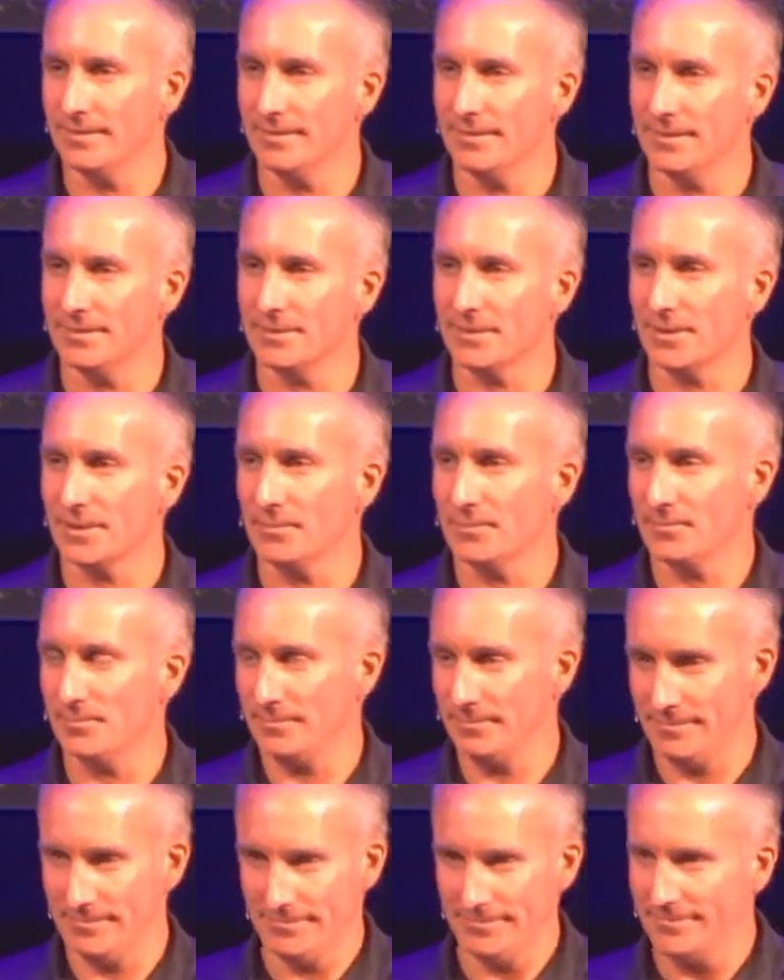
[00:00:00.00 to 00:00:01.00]
It's like a,
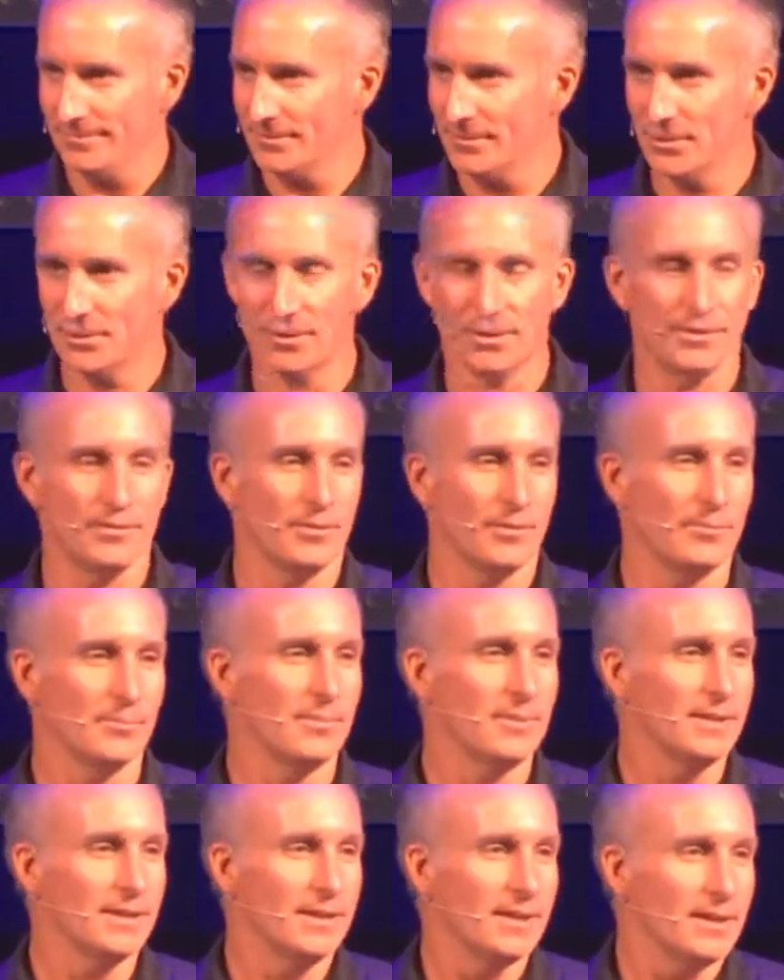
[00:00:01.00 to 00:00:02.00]
couldn't even,
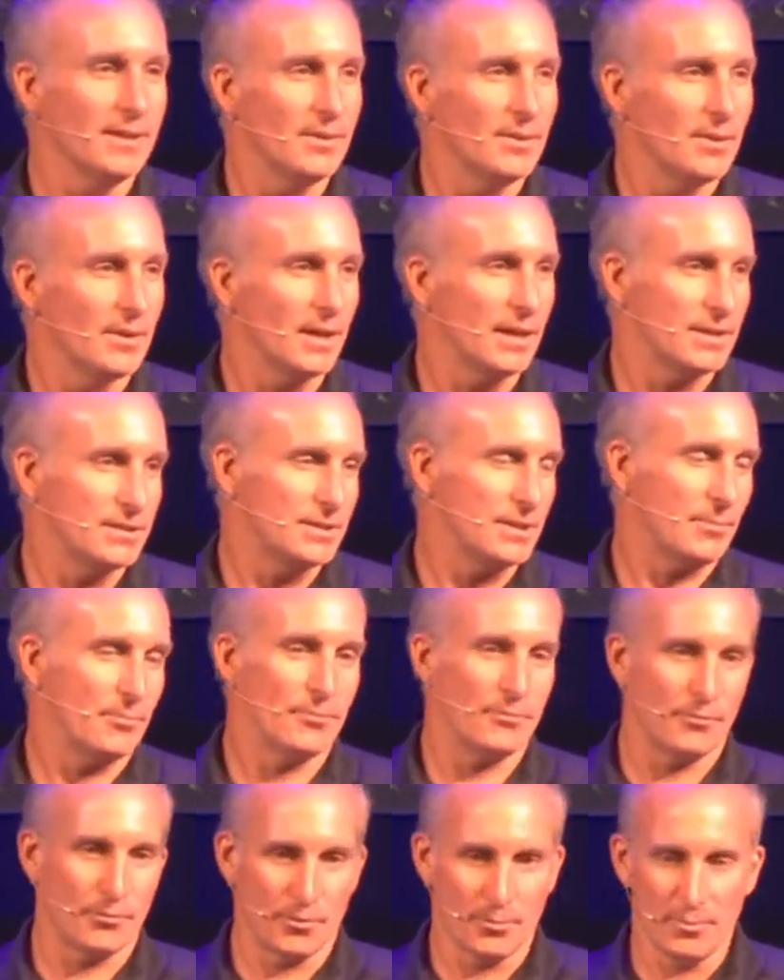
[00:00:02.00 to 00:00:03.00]

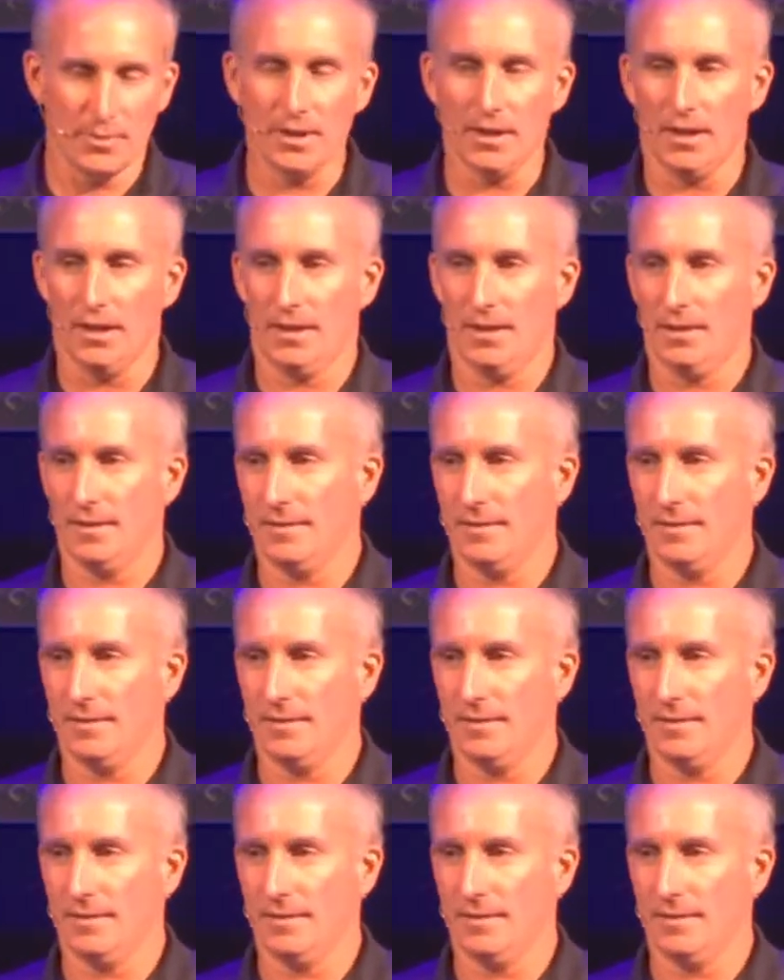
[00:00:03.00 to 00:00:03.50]
except for me.